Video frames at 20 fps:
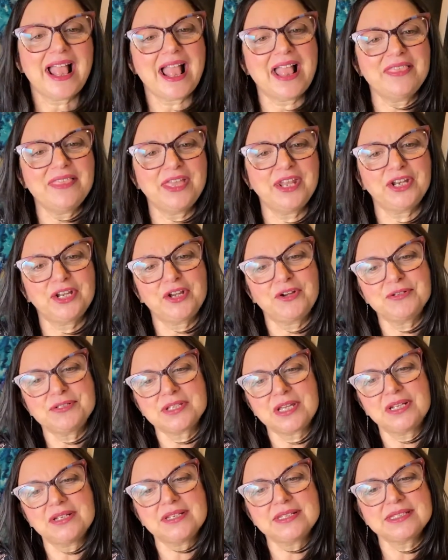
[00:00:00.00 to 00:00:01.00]
And then it goes
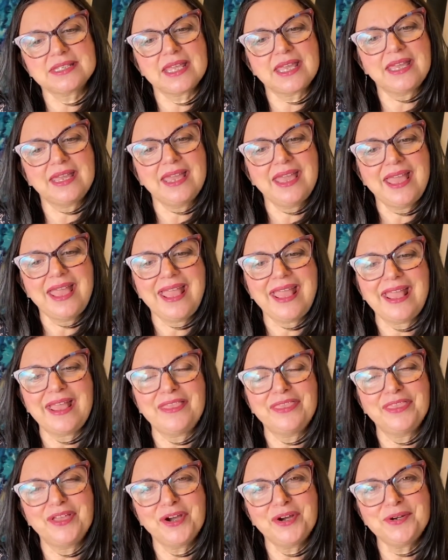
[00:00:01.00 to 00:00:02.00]
on to say,
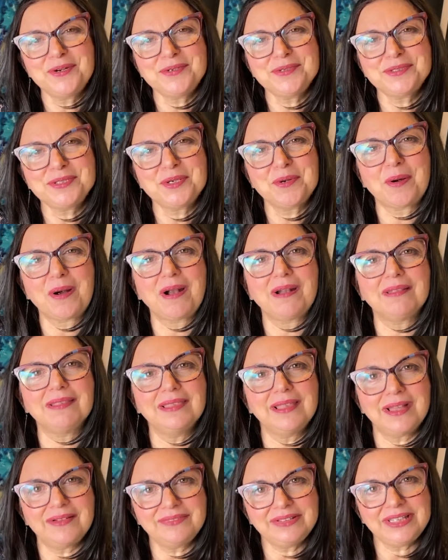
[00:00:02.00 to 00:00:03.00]
and those who are
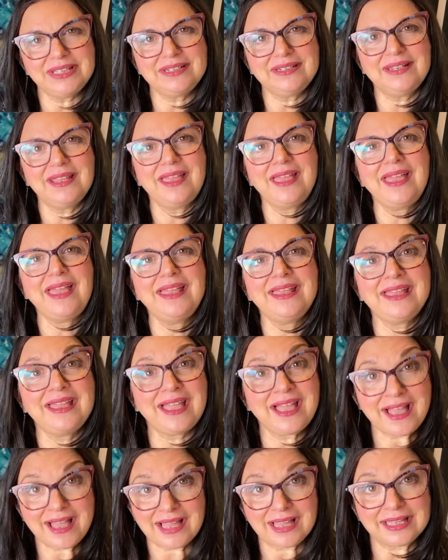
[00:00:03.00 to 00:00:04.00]
loving and
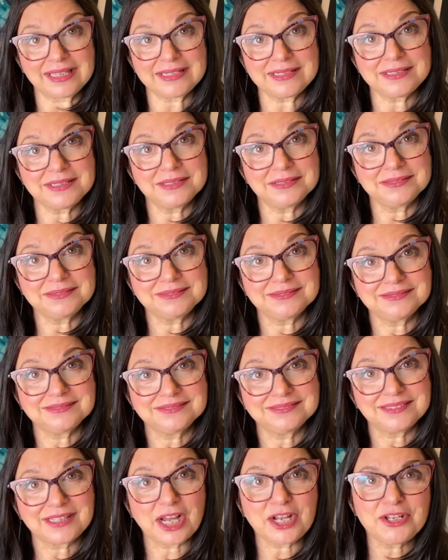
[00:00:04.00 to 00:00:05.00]
kind,
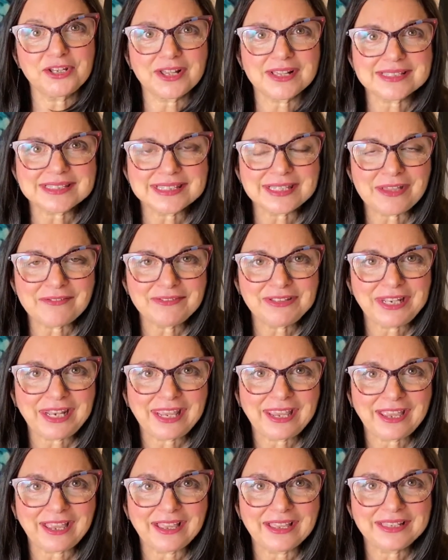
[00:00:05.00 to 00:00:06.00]
are you guys loving
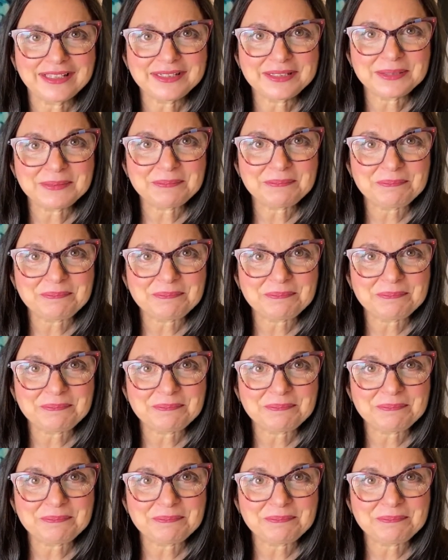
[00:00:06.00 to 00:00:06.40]
and kind?